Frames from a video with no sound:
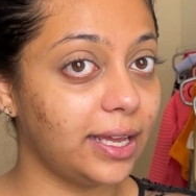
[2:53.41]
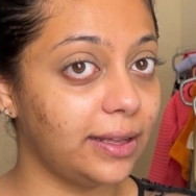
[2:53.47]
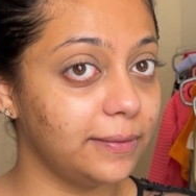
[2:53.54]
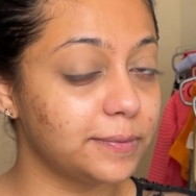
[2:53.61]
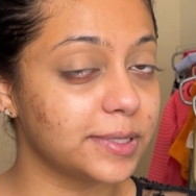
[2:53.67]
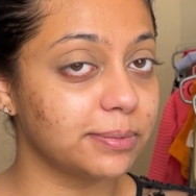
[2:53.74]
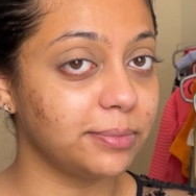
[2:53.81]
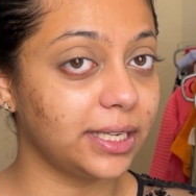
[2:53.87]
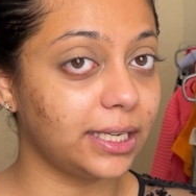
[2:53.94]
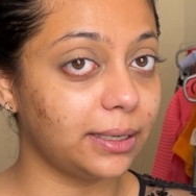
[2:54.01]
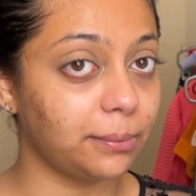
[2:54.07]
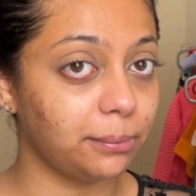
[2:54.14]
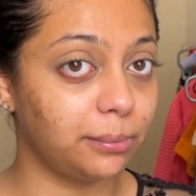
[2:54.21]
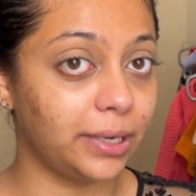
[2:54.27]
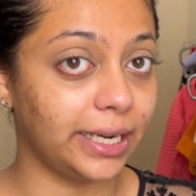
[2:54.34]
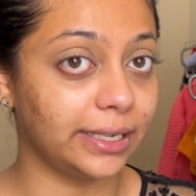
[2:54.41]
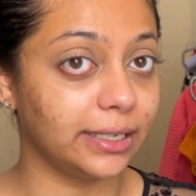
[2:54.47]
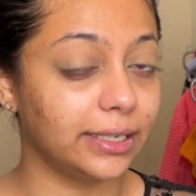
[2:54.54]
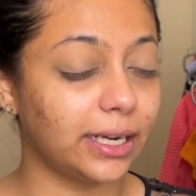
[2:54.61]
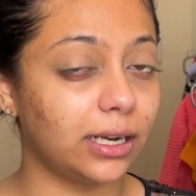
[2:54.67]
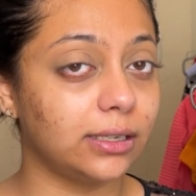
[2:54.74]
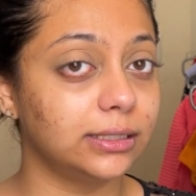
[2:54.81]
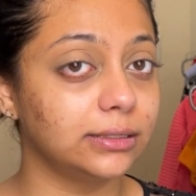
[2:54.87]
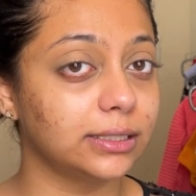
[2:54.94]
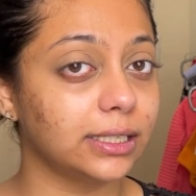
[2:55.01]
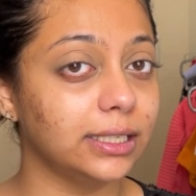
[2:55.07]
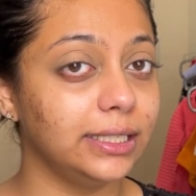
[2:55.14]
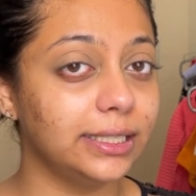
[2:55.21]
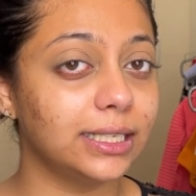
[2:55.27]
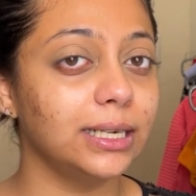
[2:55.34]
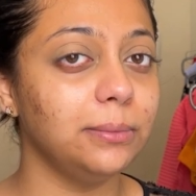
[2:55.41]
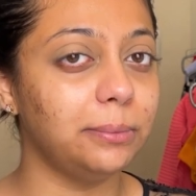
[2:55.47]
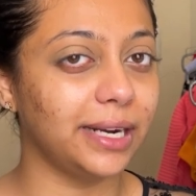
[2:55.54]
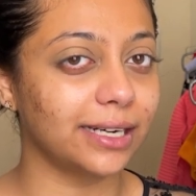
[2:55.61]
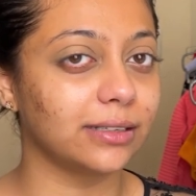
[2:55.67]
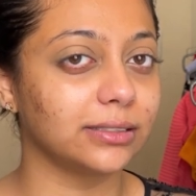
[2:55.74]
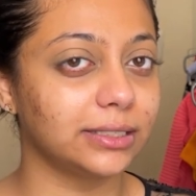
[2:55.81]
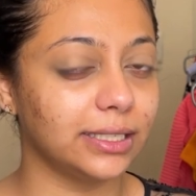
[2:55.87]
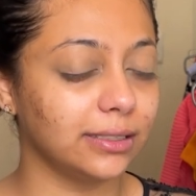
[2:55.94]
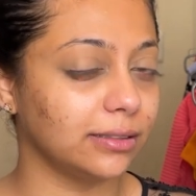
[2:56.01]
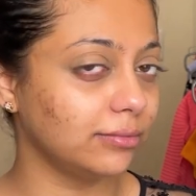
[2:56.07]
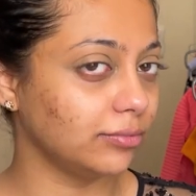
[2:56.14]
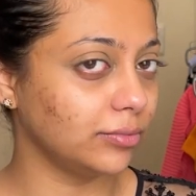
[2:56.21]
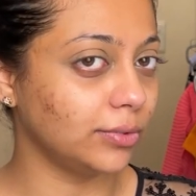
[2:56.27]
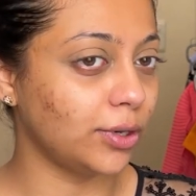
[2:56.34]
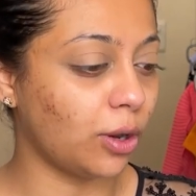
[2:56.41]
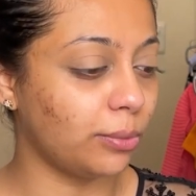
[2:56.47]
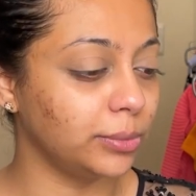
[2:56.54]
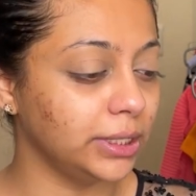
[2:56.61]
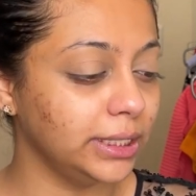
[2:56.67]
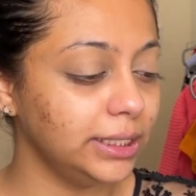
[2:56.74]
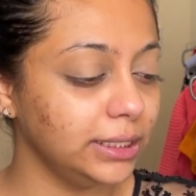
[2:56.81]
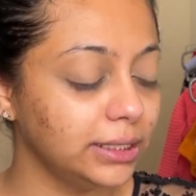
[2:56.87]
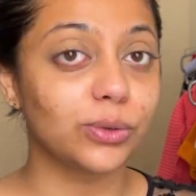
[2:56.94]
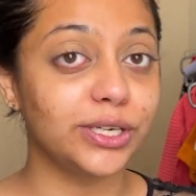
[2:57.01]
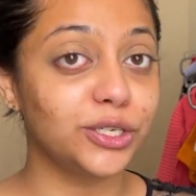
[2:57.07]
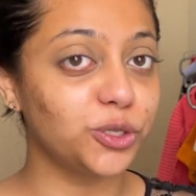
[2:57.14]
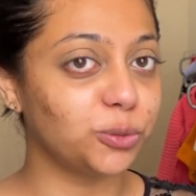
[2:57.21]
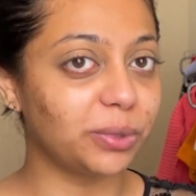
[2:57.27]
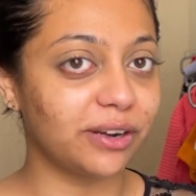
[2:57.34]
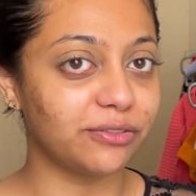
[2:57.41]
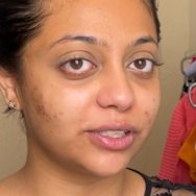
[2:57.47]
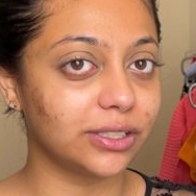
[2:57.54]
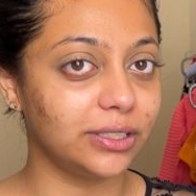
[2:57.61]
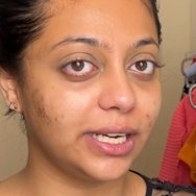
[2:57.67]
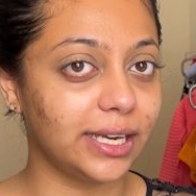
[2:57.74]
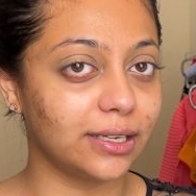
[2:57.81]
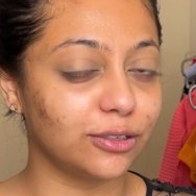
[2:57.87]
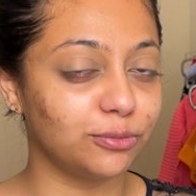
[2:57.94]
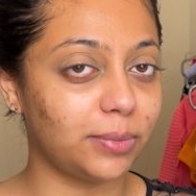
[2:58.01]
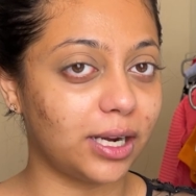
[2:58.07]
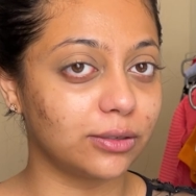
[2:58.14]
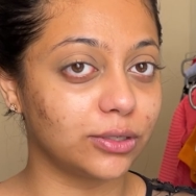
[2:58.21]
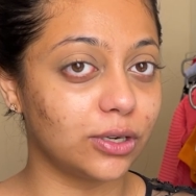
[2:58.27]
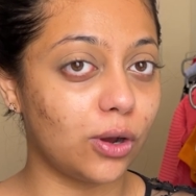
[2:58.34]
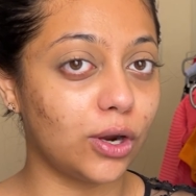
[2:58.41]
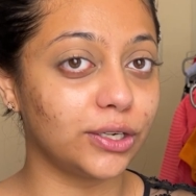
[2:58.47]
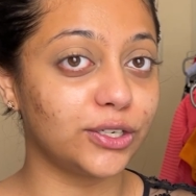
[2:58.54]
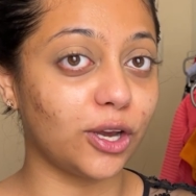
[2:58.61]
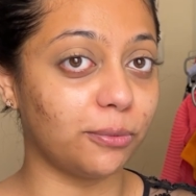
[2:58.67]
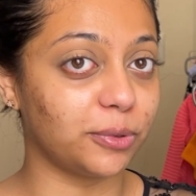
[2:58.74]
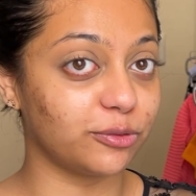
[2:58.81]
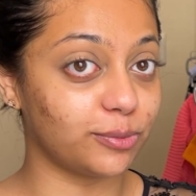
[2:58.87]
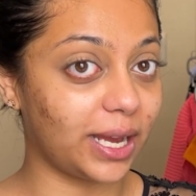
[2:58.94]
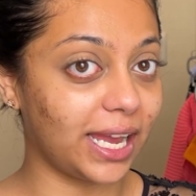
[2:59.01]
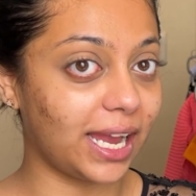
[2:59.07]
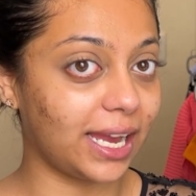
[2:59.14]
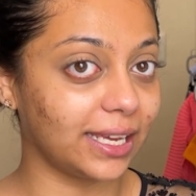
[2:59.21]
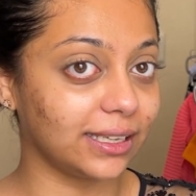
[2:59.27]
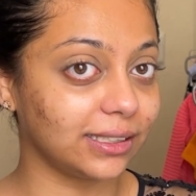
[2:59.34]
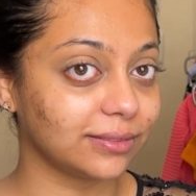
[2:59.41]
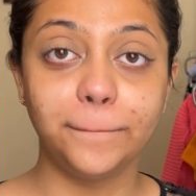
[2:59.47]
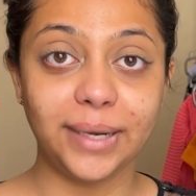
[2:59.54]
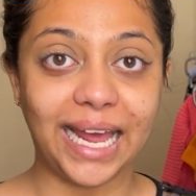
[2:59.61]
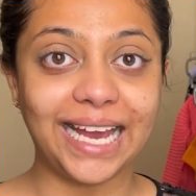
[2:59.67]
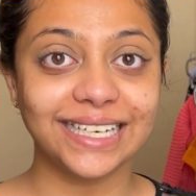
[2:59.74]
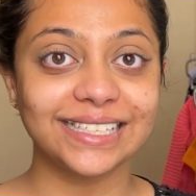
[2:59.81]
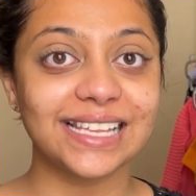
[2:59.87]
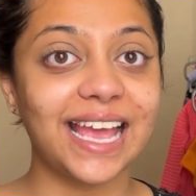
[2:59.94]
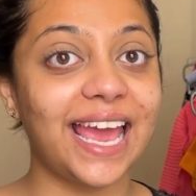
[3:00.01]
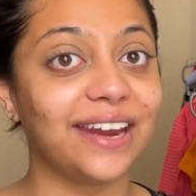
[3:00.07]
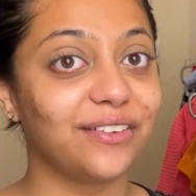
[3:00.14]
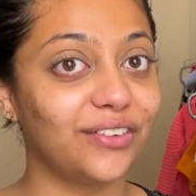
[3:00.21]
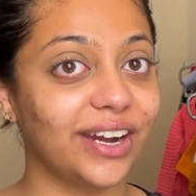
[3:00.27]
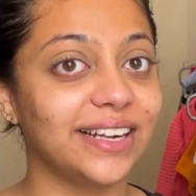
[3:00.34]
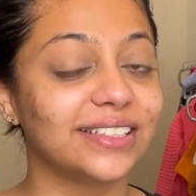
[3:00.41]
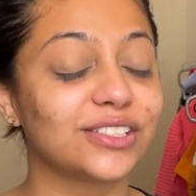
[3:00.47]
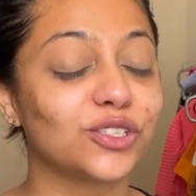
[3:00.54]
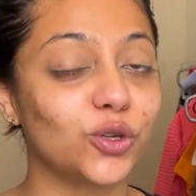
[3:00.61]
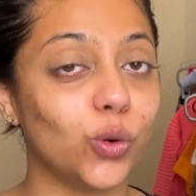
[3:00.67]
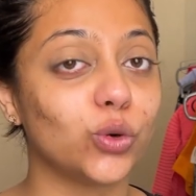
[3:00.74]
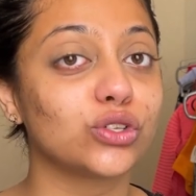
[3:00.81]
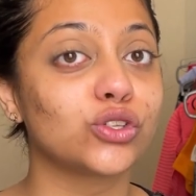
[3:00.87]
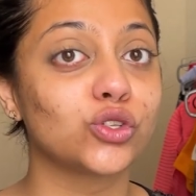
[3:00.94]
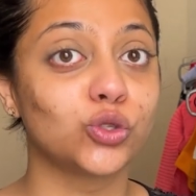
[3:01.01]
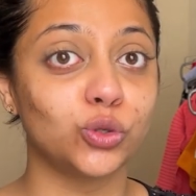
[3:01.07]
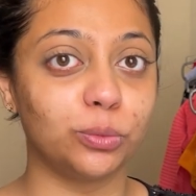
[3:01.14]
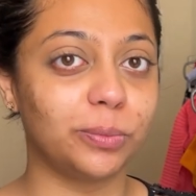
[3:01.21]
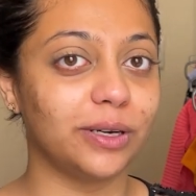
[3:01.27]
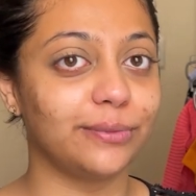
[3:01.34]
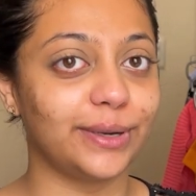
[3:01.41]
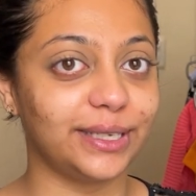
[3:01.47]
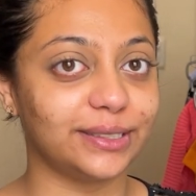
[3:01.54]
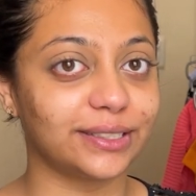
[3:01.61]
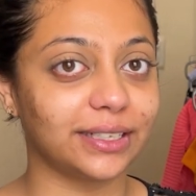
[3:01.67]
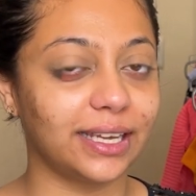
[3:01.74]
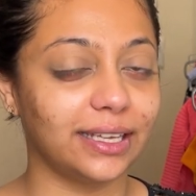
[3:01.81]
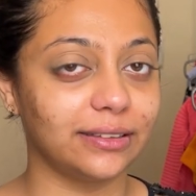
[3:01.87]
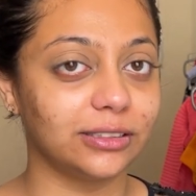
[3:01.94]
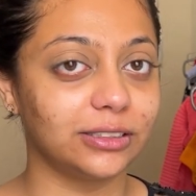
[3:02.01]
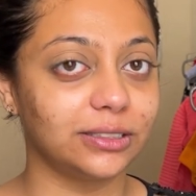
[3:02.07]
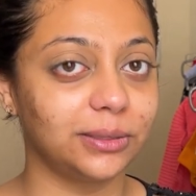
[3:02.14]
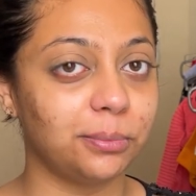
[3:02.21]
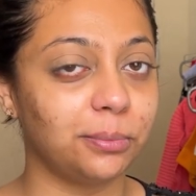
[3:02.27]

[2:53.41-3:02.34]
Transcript: helps me blend it out a little better than normally, so I do prefer a layer of powder on top of my eye. Blacks and reds go super well together,